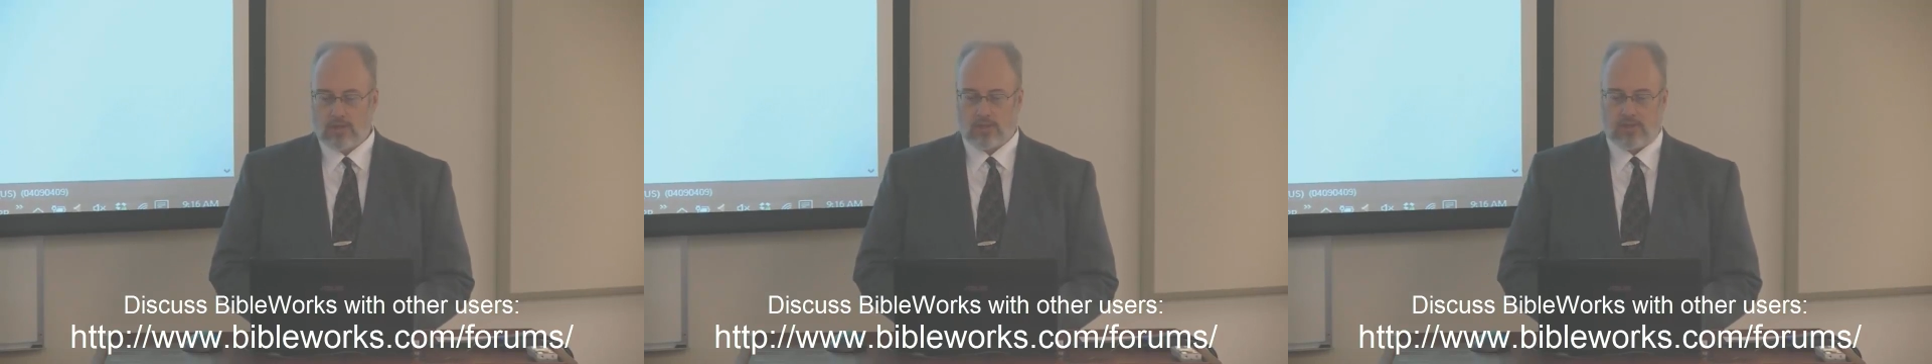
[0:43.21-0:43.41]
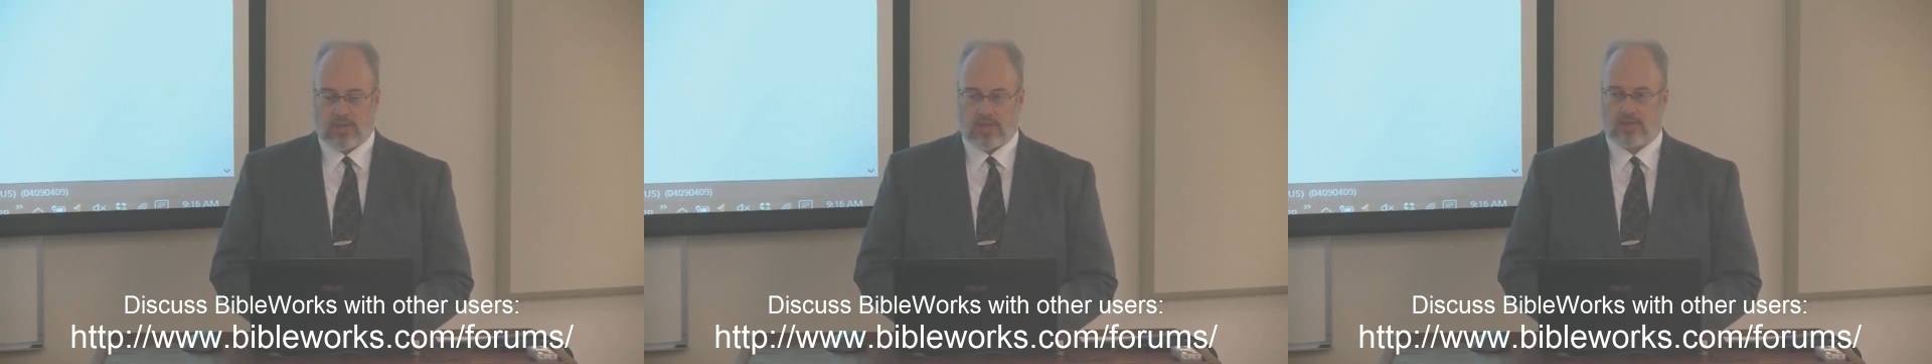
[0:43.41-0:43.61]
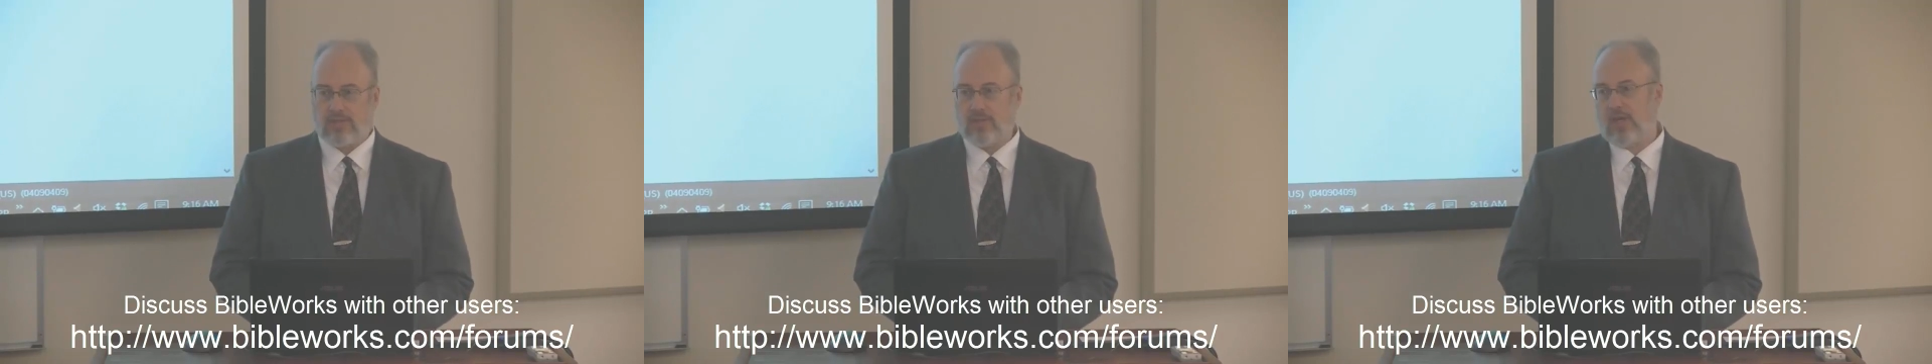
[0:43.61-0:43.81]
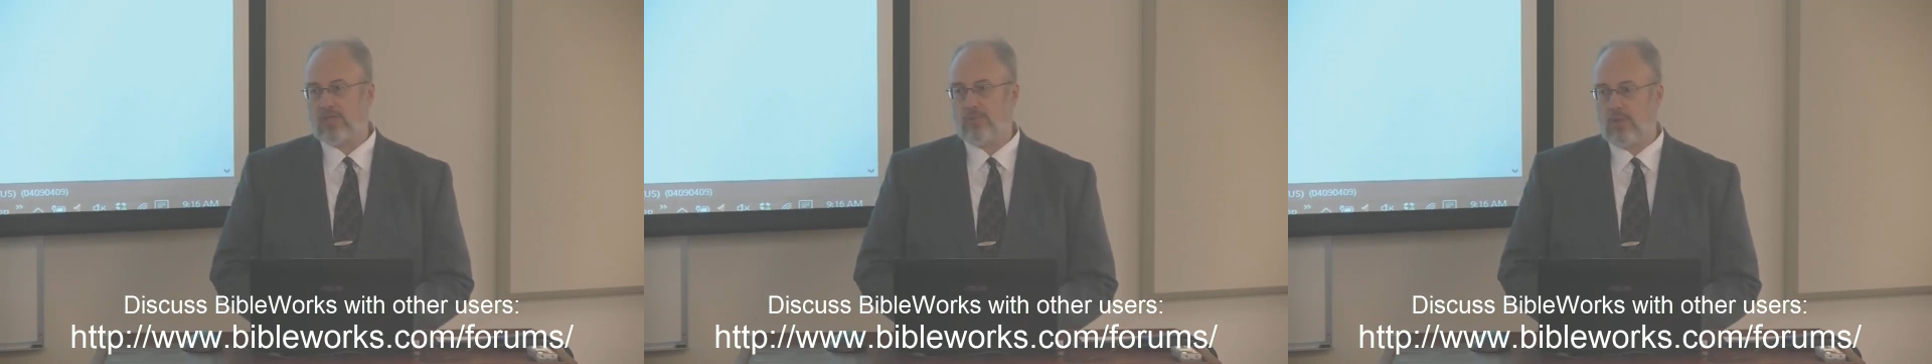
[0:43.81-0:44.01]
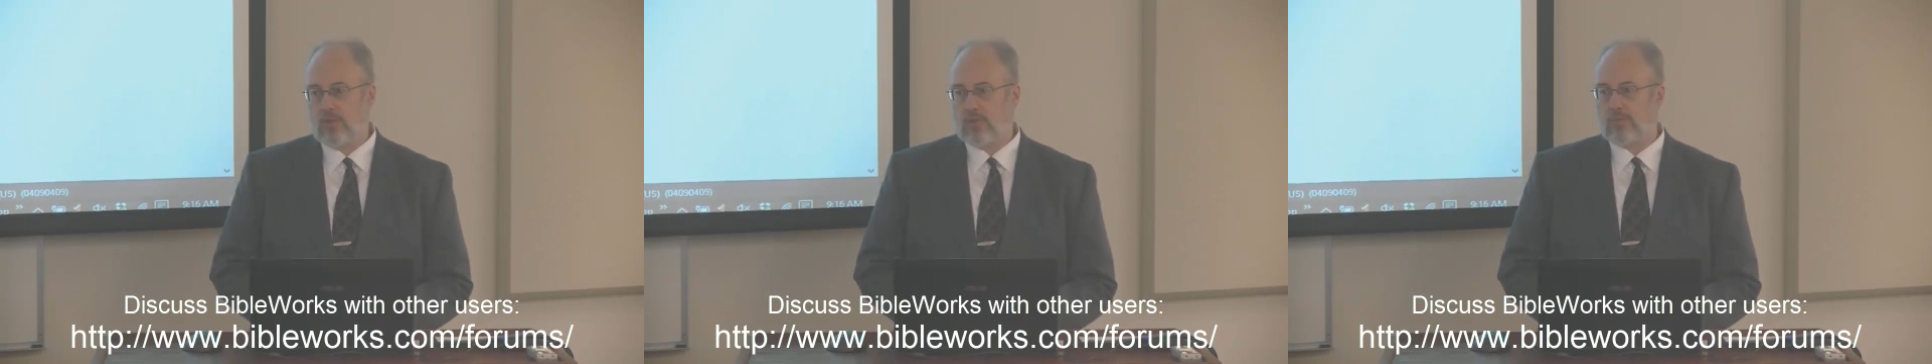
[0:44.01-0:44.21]
So that's
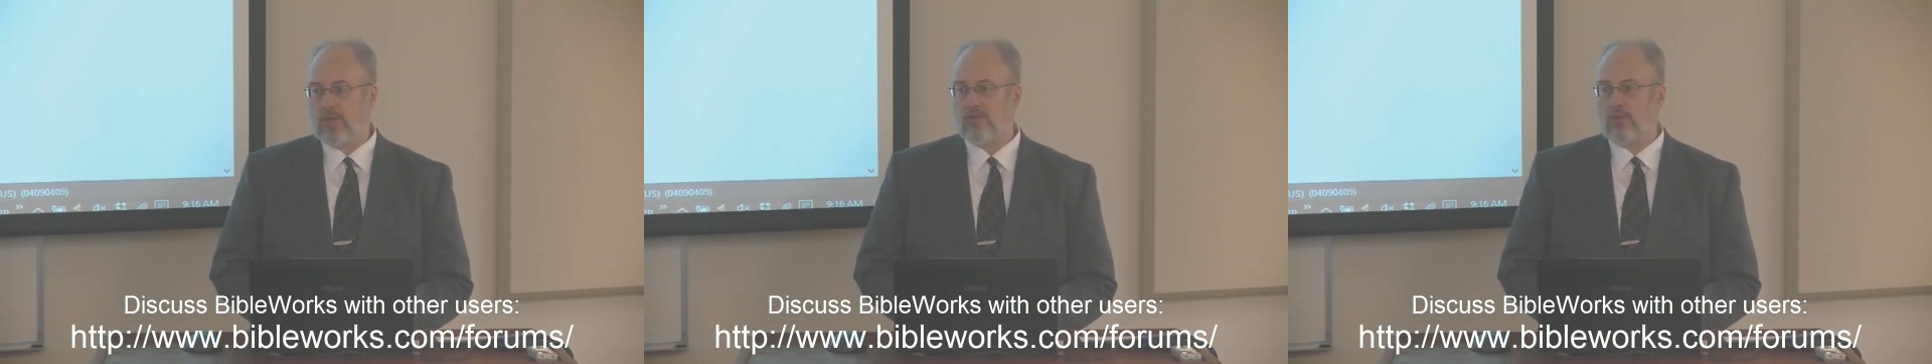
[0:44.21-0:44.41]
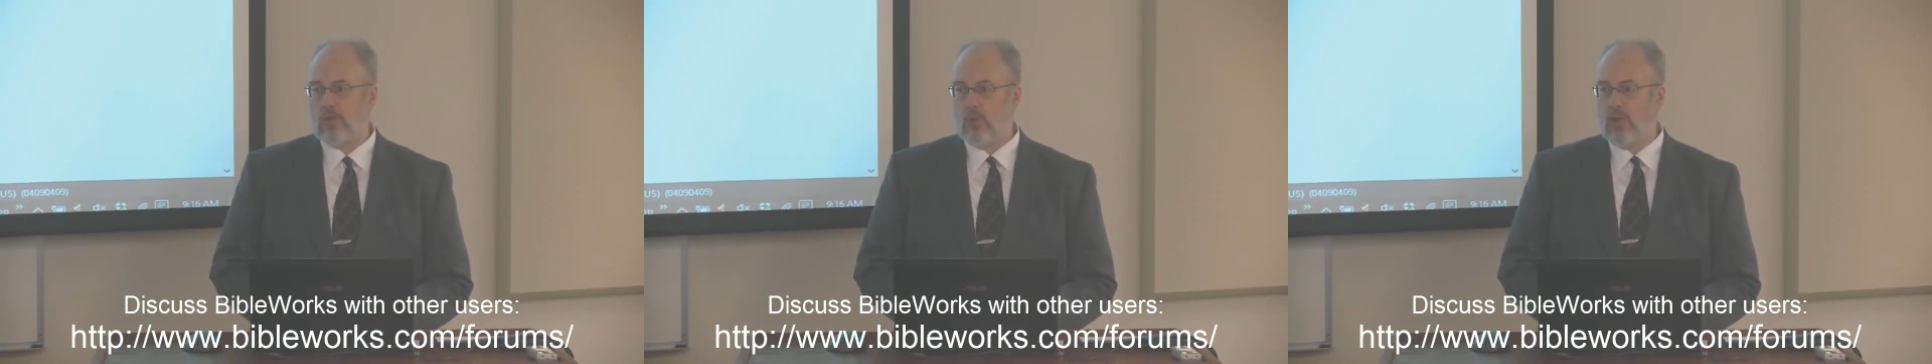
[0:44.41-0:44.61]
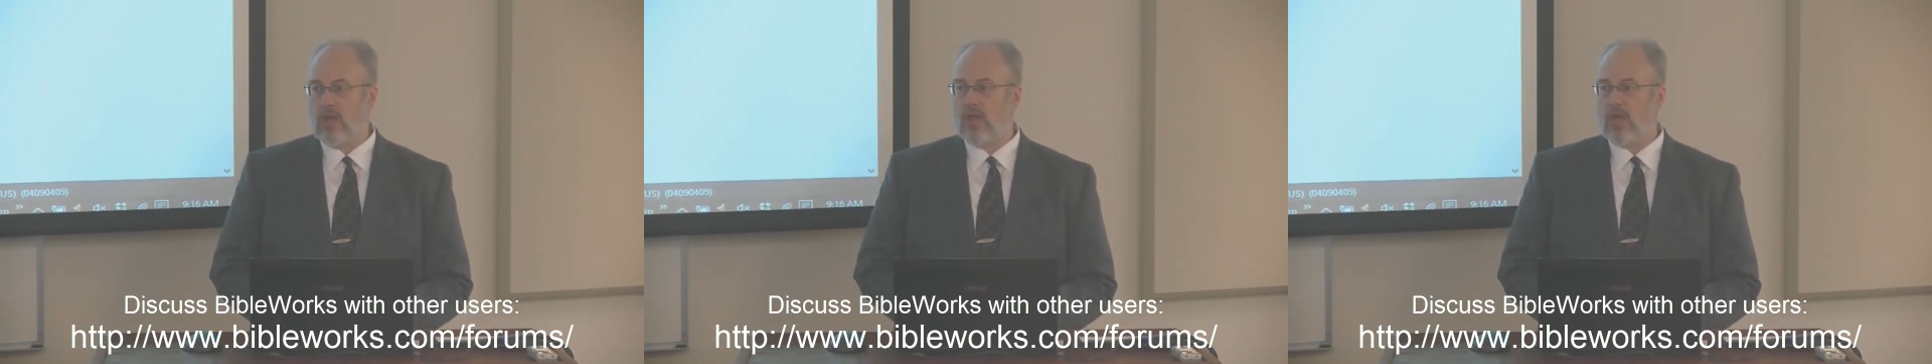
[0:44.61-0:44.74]
nice, when, especially on the